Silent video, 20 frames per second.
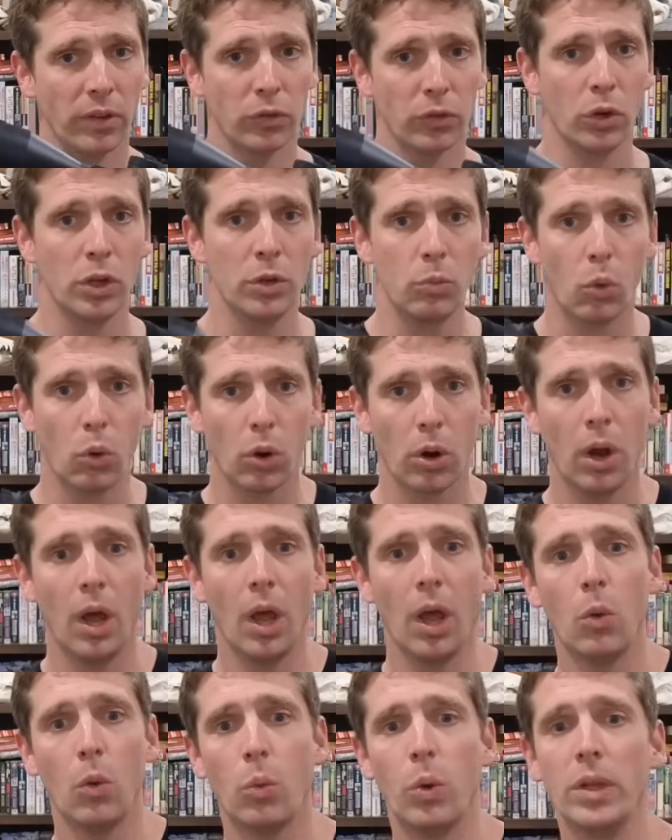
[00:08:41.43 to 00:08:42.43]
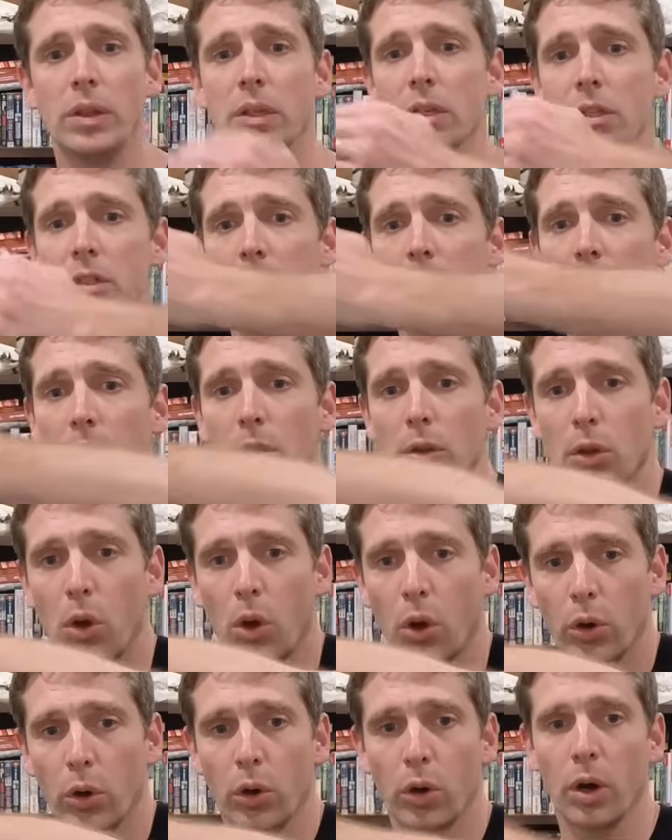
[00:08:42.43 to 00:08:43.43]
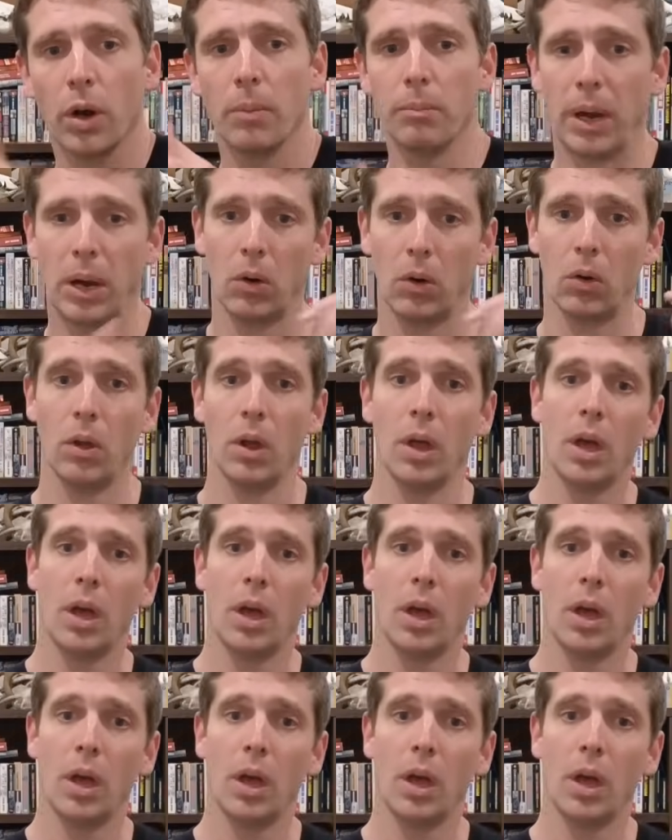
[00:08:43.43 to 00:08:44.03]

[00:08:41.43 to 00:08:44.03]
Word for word: Creedmoor with this longer barrel.